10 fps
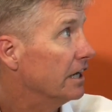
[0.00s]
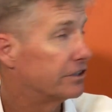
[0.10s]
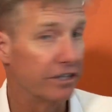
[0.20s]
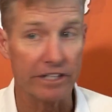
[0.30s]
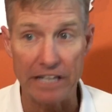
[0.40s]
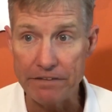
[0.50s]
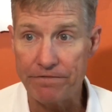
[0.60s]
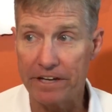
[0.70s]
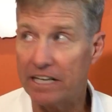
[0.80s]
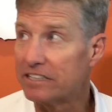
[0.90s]
to the
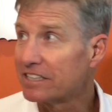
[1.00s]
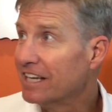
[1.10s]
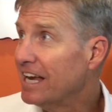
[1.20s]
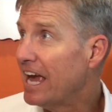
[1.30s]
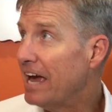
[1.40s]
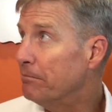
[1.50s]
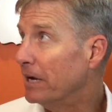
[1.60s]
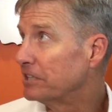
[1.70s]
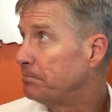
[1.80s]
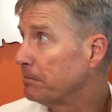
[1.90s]
defense and
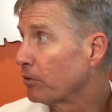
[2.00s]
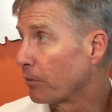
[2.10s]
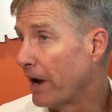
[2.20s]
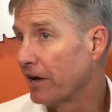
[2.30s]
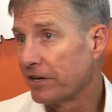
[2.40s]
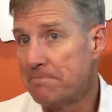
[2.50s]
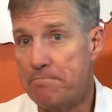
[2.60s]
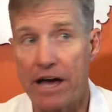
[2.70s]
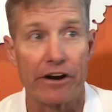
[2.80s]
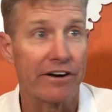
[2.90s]
makes people around him
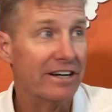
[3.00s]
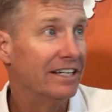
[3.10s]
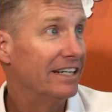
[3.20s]
better.